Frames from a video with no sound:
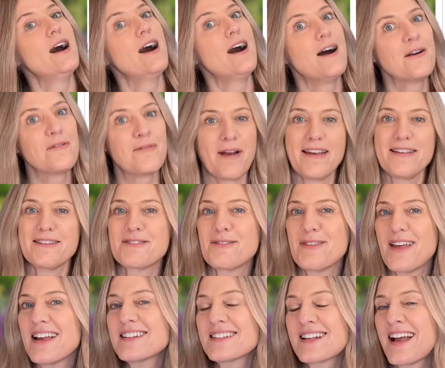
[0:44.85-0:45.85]
All right, so
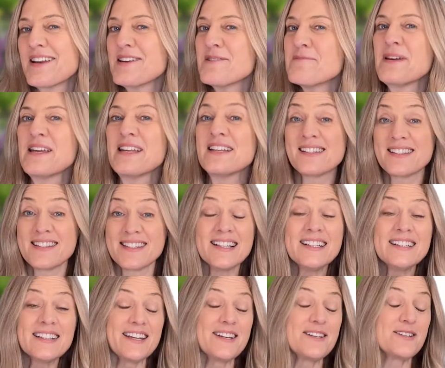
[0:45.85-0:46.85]
that's kind of being
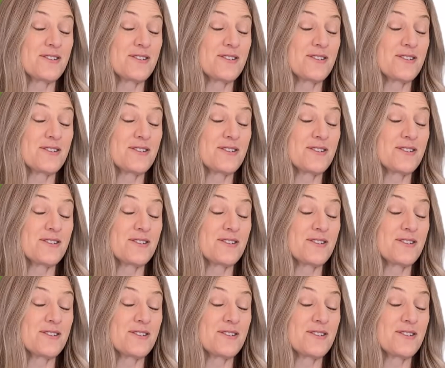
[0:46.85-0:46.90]
silly to